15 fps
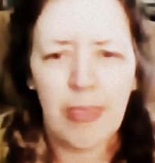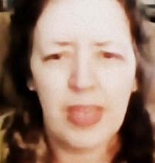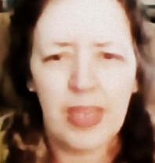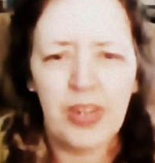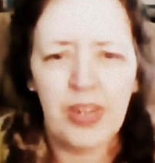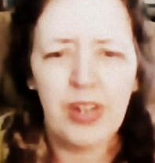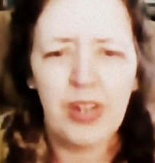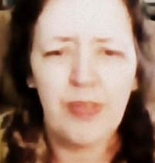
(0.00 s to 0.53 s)

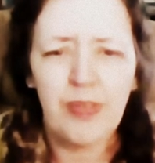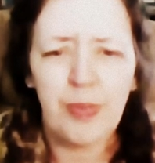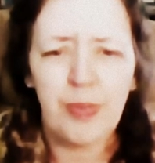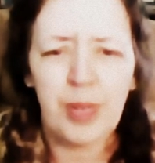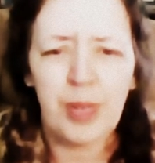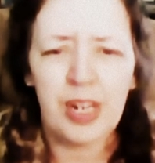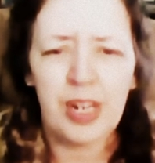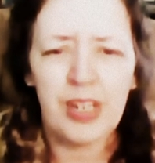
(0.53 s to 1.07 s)
young for
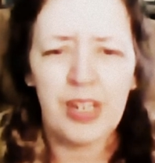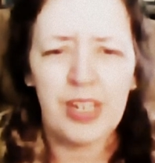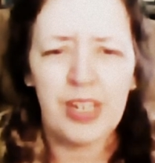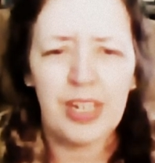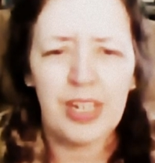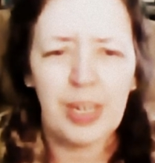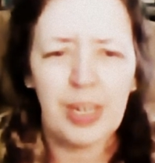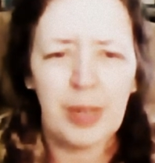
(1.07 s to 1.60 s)
me. I think
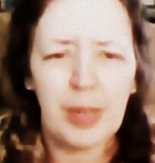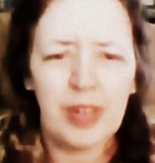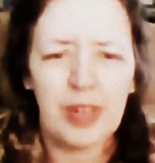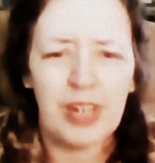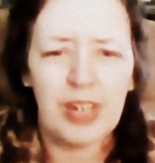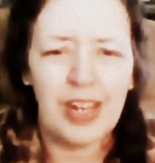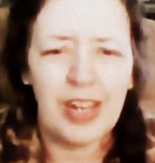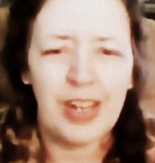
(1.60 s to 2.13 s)
that came out in
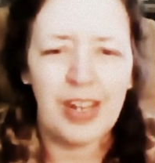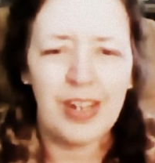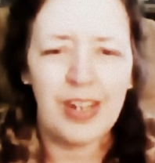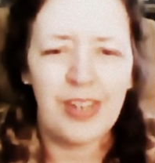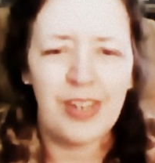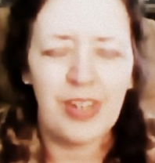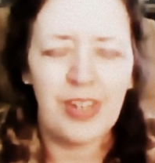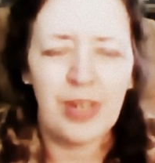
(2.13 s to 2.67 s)
the
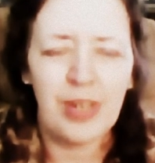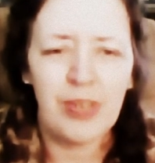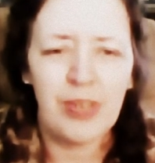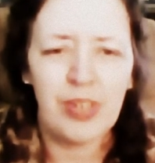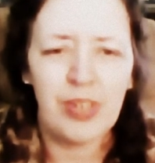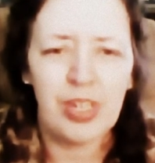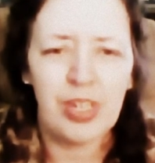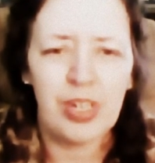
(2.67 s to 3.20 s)
80s, and I was a
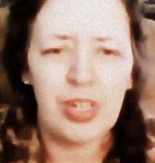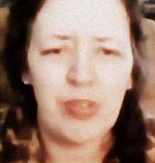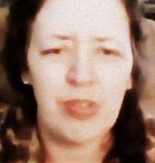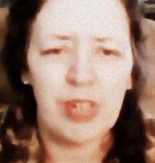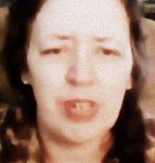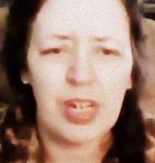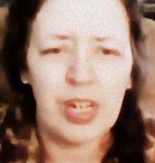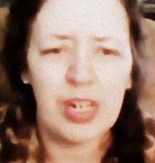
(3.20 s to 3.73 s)
teenager in
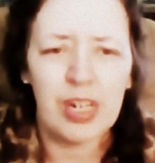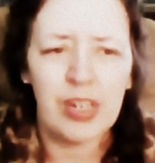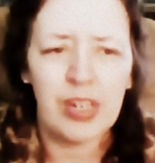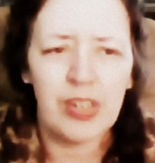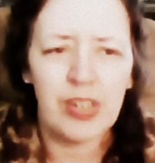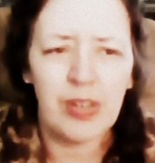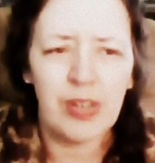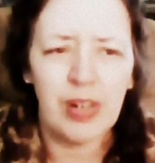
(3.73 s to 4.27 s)
the 80s,
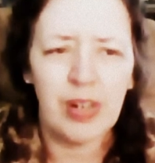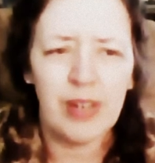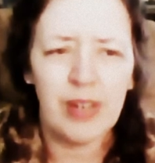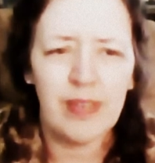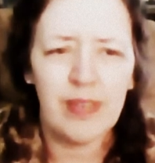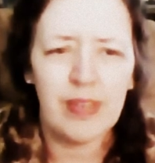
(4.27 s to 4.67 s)
so I